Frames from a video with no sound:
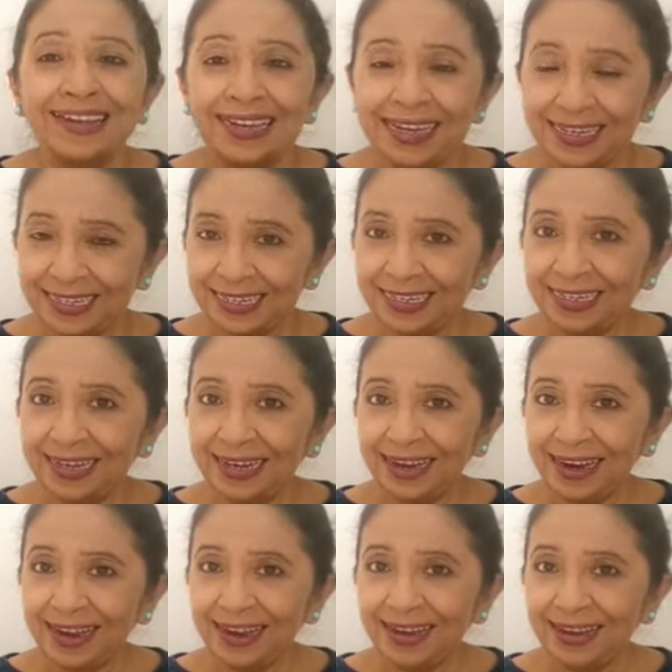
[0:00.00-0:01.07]
Is it
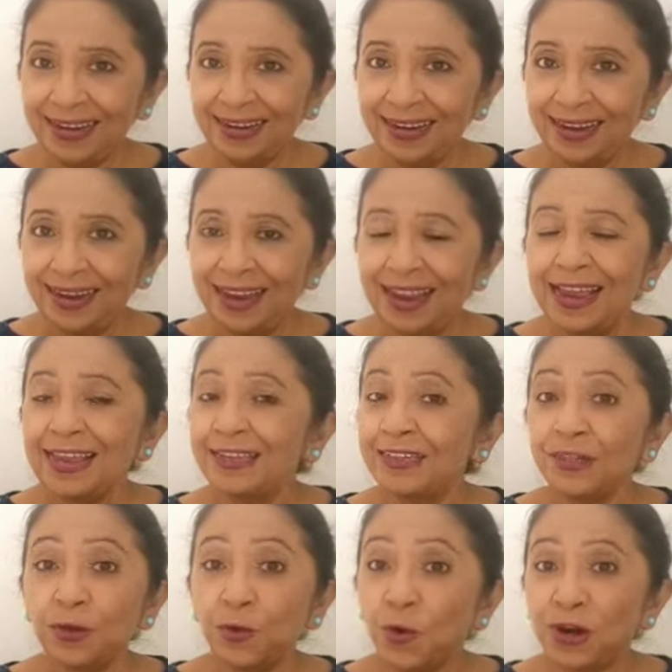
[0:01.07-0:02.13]
clear?
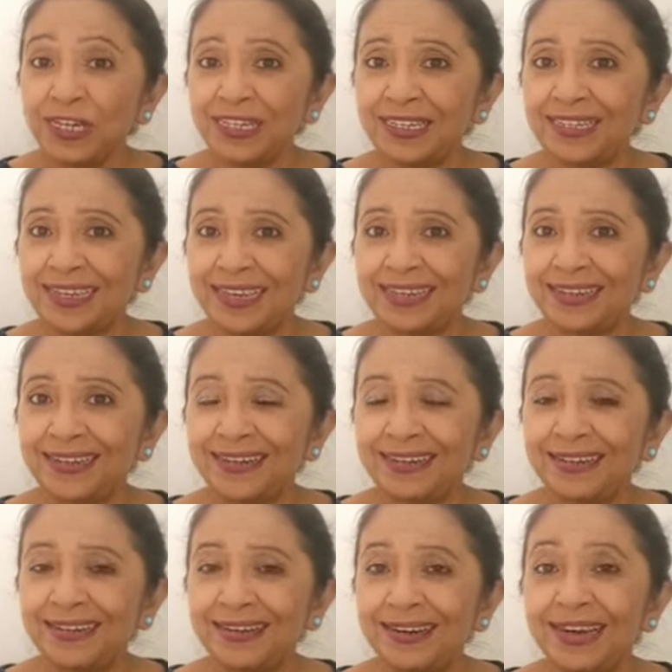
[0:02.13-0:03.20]
So what is it?
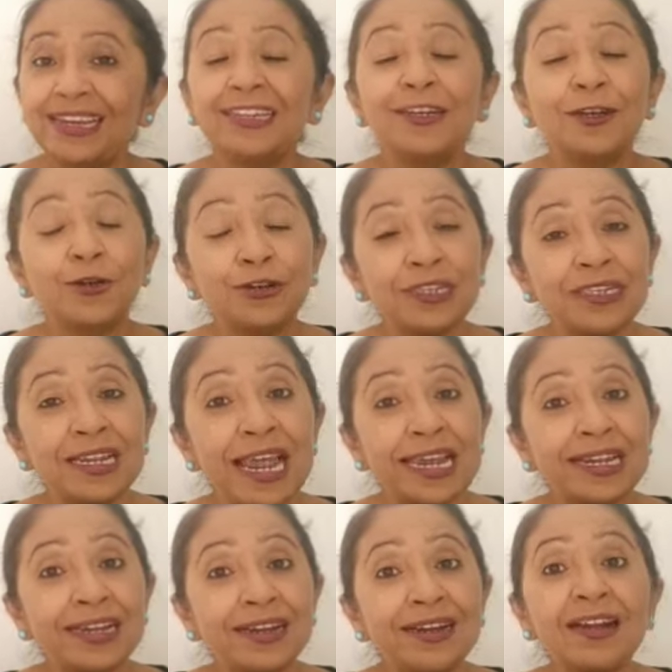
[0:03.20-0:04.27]
It looks
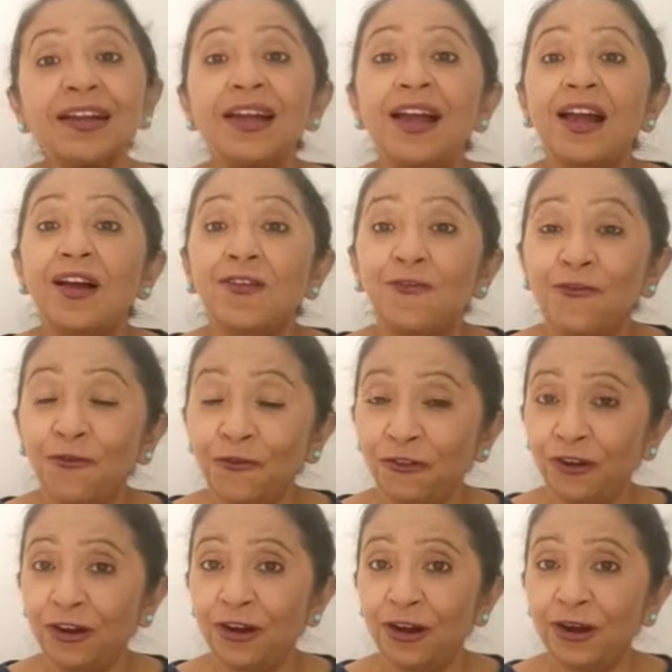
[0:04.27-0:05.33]
like a
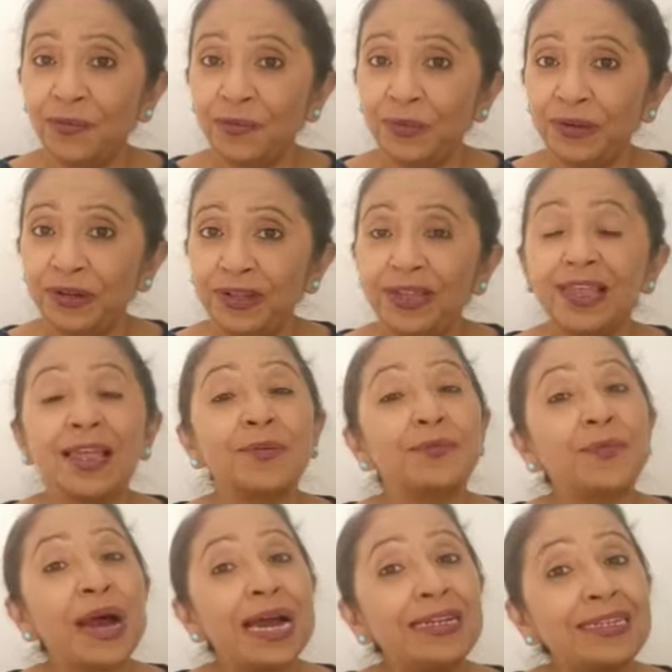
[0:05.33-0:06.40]
verb,
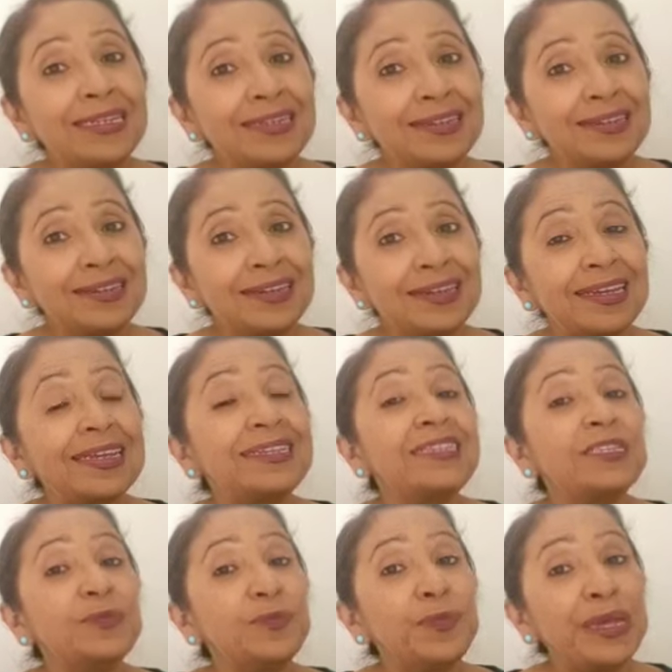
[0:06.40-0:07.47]
but
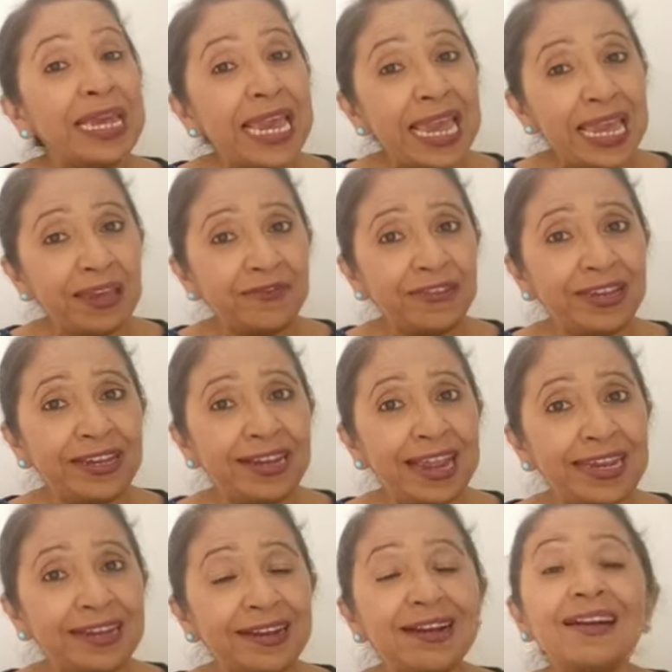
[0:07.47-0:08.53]
it's behaving
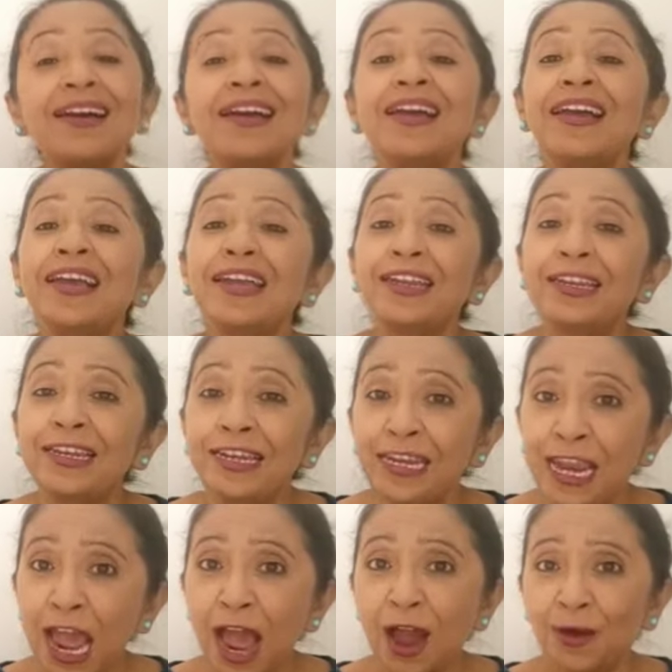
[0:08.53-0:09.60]
like a
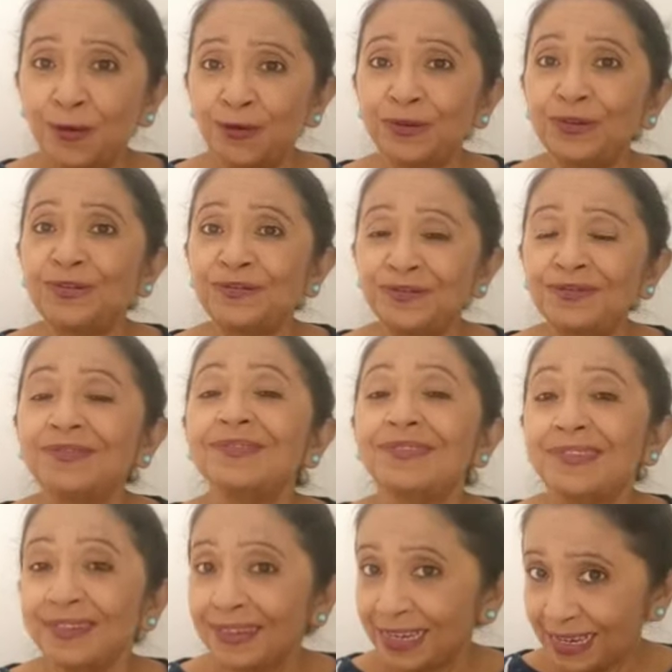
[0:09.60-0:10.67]
noun.
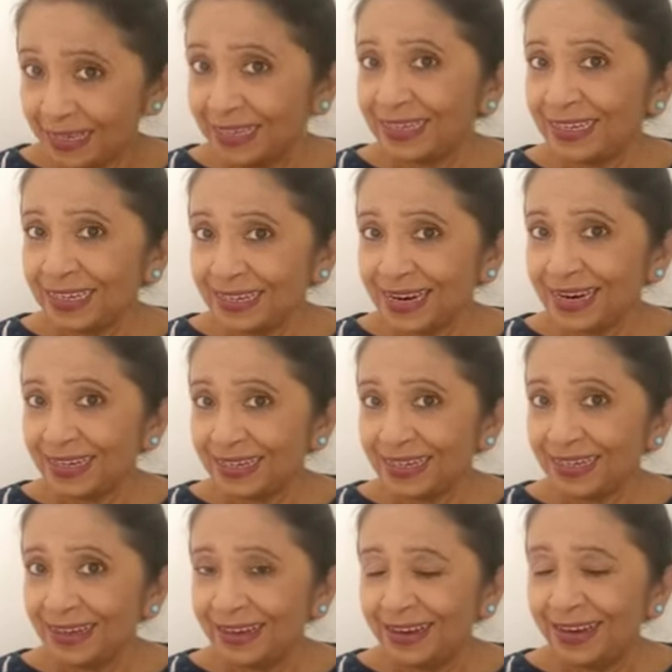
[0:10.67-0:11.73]
Isn't
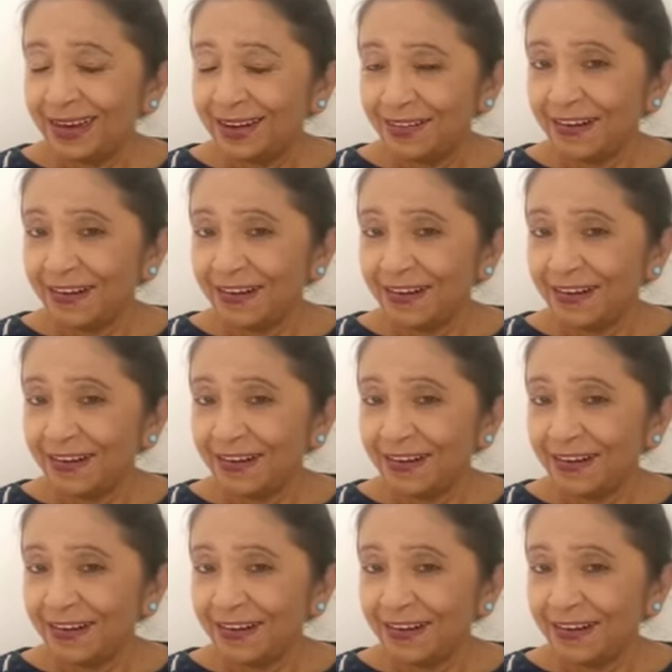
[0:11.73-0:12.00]
it?